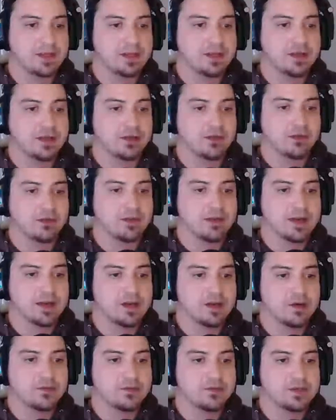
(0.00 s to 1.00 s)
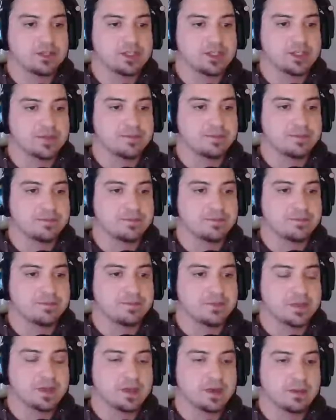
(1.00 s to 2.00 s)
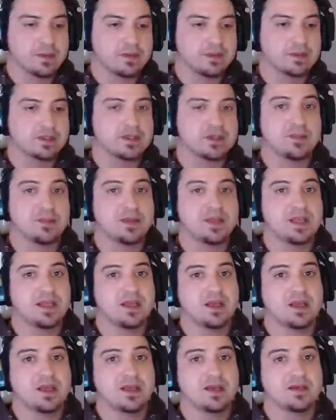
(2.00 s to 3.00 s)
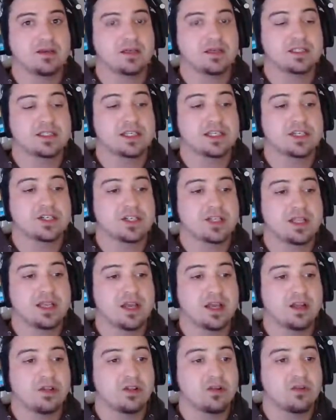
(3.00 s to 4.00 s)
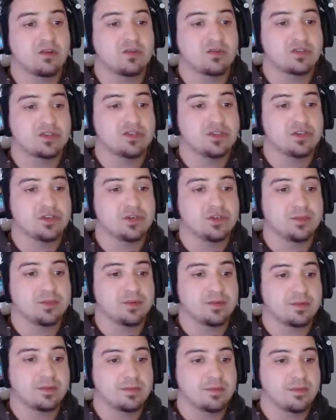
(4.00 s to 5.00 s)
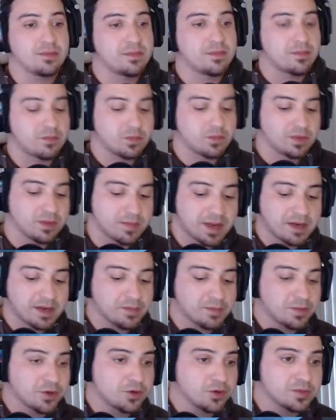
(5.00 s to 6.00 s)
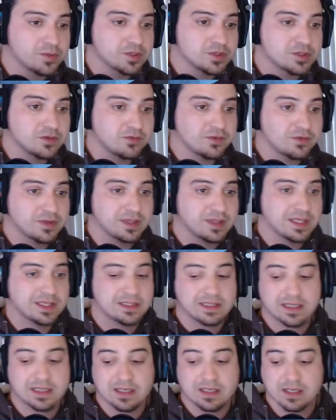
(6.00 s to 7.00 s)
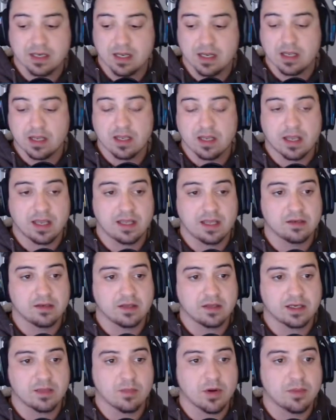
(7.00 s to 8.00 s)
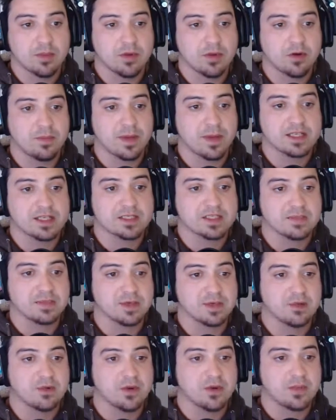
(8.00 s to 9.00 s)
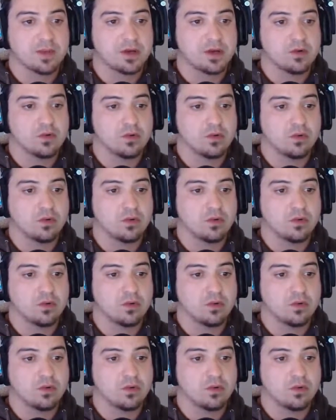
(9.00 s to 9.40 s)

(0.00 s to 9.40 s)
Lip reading: in the rear of the ship. But it's going to be essentially a long tube with the main purpose of collecting, and like a mobile base, but it won't be all